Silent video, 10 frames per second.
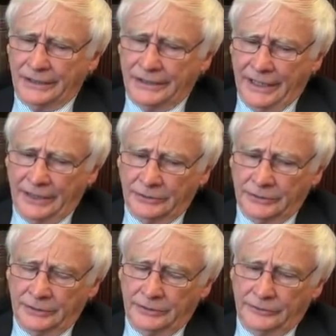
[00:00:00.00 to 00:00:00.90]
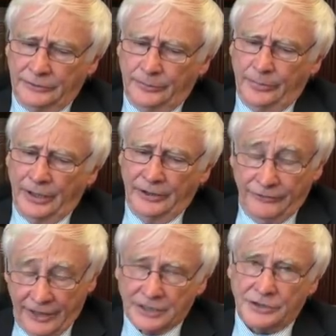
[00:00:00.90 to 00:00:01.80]
down by a
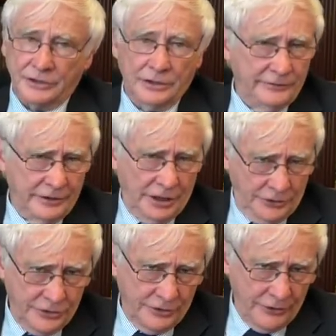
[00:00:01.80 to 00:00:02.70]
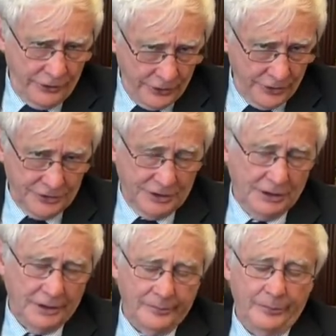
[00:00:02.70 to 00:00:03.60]
factor of
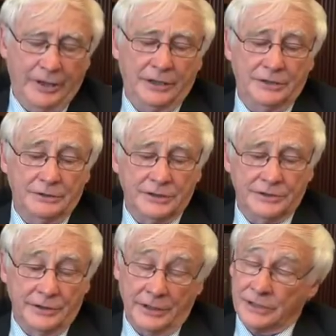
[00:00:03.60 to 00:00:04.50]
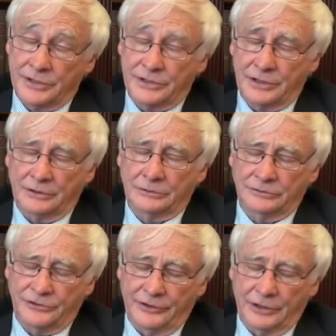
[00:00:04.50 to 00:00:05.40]
130 compared to the existing
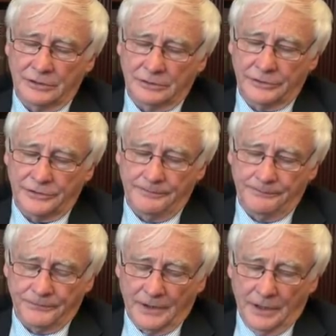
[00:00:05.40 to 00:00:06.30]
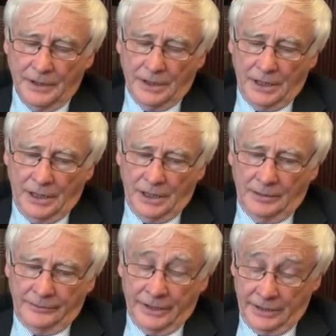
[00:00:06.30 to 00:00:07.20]
launch vehicles.
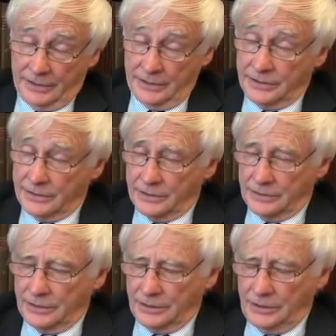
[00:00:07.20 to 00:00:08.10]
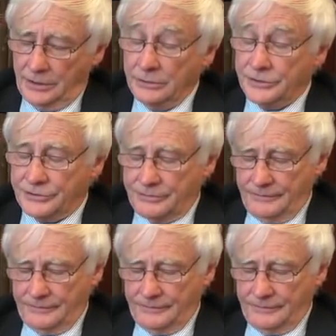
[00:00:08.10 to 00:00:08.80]
Now, this is a huge